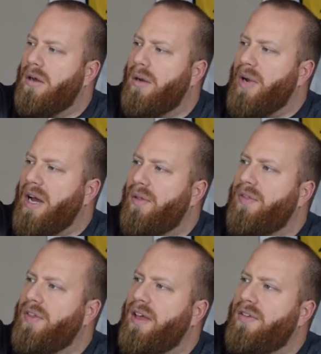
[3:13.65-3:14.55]

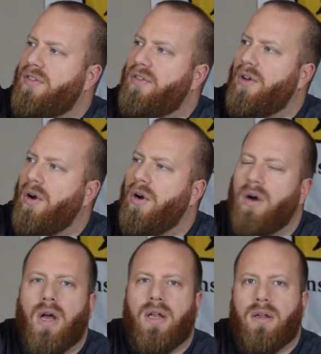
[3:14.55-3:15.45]
about this
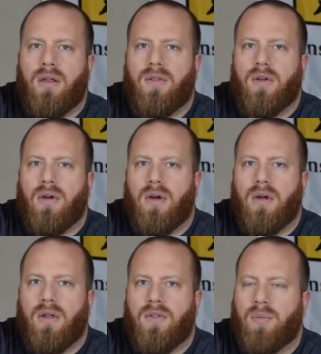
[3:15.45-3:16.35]
on
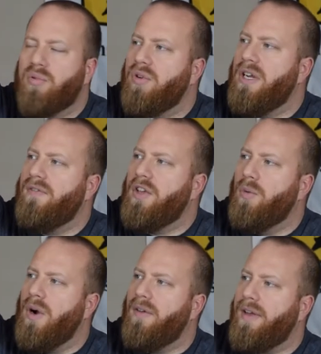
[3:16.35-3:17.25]
the, the
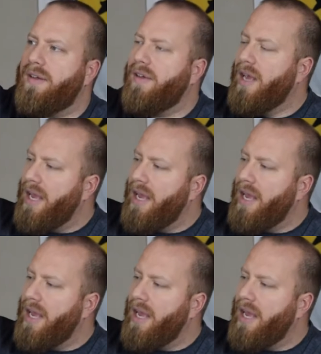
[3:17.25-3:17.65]
preview of it,